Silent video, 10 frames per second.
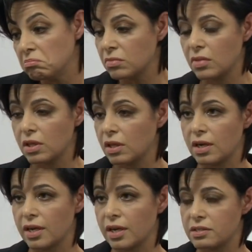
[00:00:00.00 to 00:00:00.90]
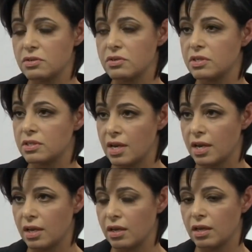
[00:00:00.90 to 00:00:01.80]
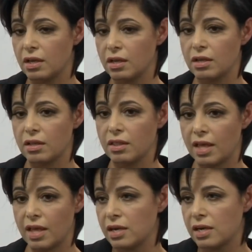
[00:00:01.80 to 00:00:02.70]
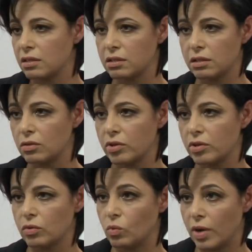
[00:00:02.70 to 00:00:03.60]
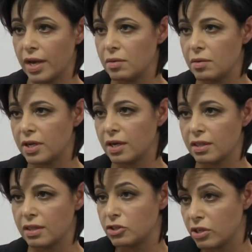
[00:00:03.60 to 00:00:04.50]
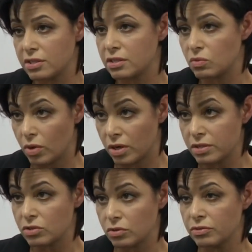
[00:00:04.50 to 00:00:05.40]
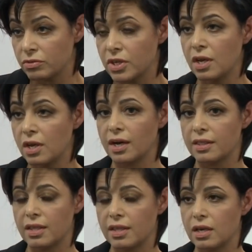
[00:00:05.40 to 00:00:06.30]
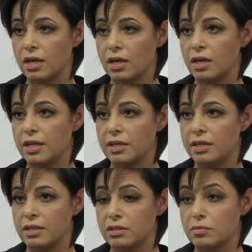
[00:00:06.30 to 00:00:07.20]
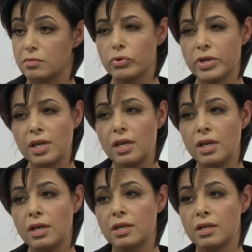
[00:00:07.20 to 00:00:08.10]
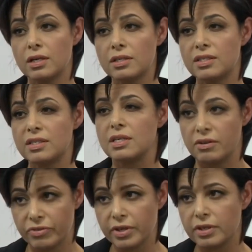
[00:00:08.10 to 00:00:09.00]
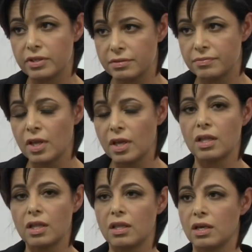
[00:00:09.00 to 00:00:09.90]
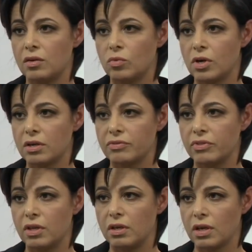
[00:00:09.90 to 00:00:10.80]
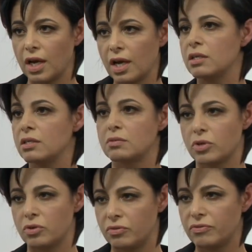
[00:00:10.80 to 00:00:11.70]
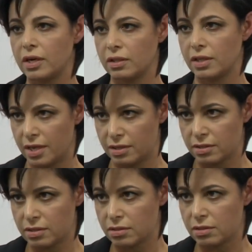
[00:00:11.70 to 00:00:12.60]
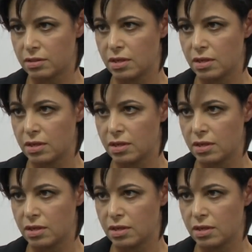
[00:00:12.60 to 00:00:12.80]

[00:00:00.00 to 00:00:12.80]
then I guess you could say that in a colloquial way, but I think justice was served. I think it is pretty significant that in one of the highest profile cases,